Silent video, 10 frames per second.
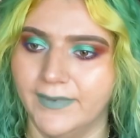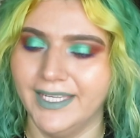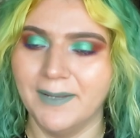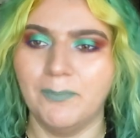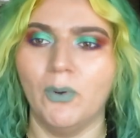
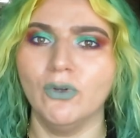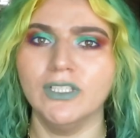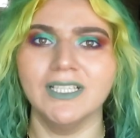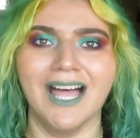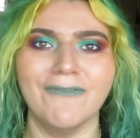and it pulled
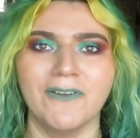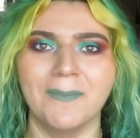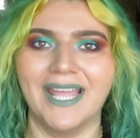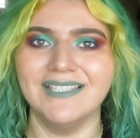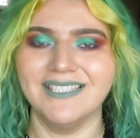a lot from
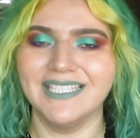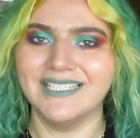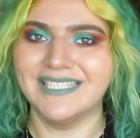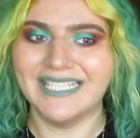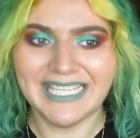
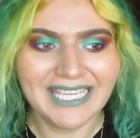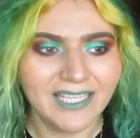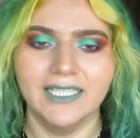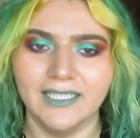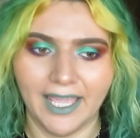
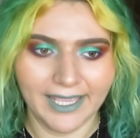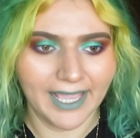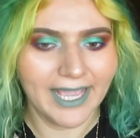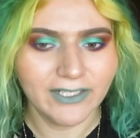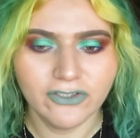NCT, like
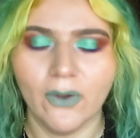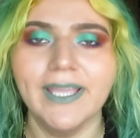EXO.